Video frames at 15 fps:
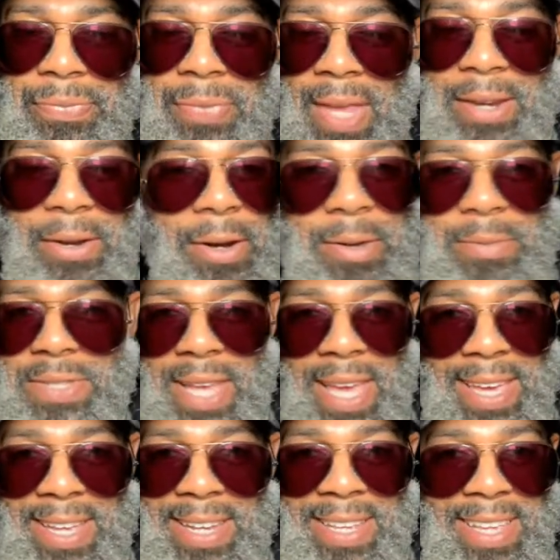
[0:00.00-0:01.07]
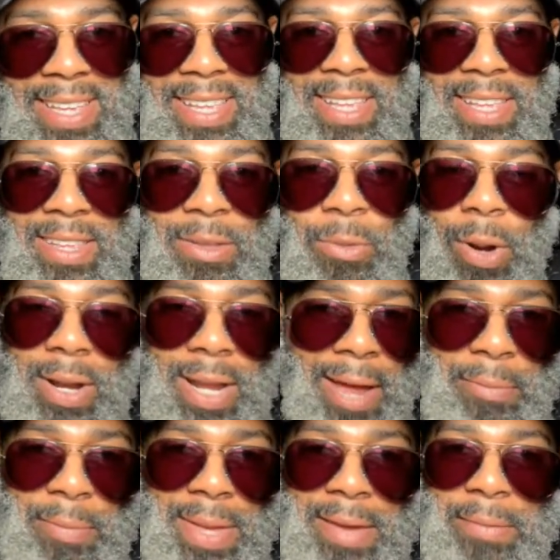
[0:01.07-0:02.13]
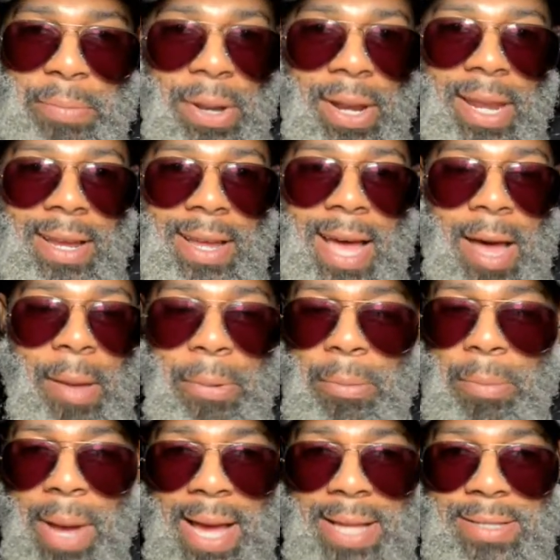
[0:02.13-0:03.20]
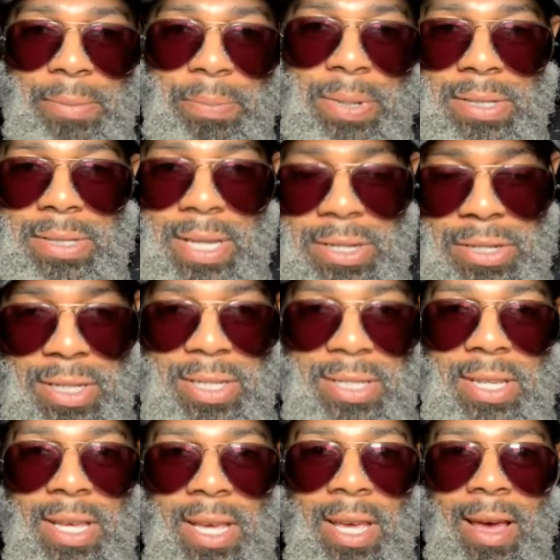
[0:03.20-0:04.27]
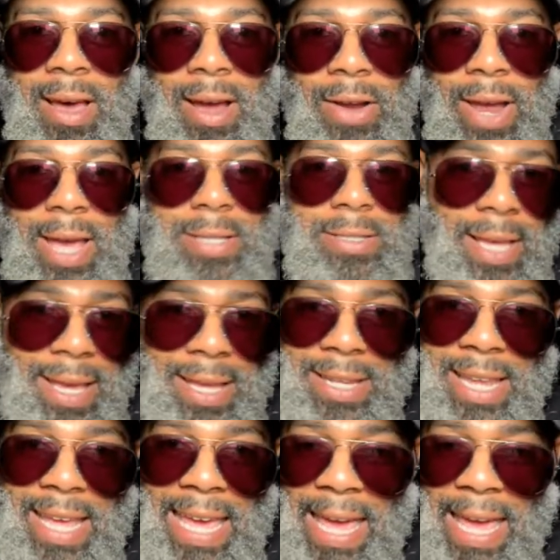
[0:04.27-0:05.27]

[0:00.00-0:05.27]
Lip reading: You know what I'm saying? We're not being put in compromising positions. Our ass ain't in the